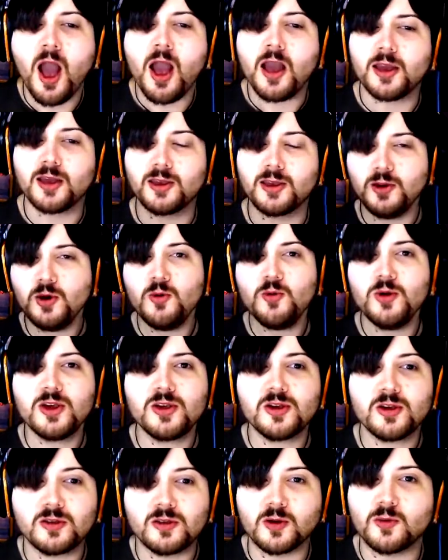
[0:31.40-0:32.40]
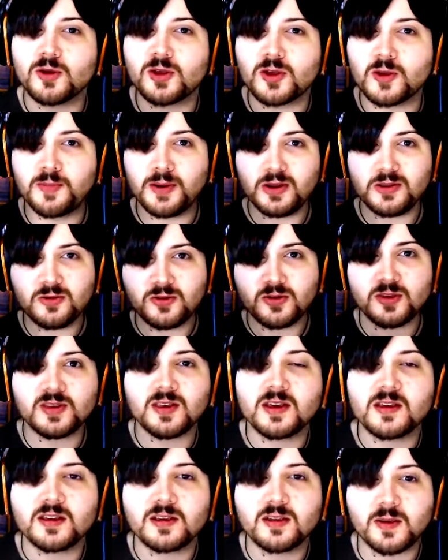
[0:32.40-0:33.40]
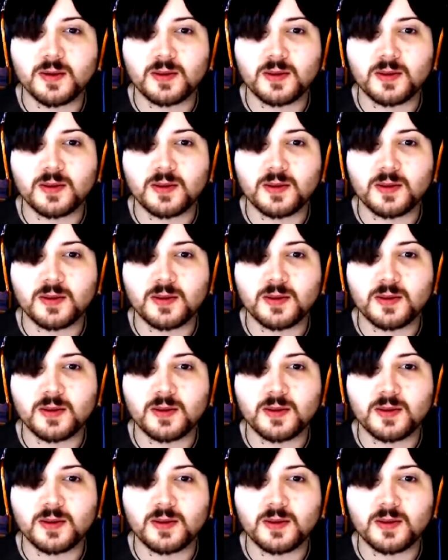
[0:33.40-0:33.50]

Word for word: You know what we should do? We should build those things along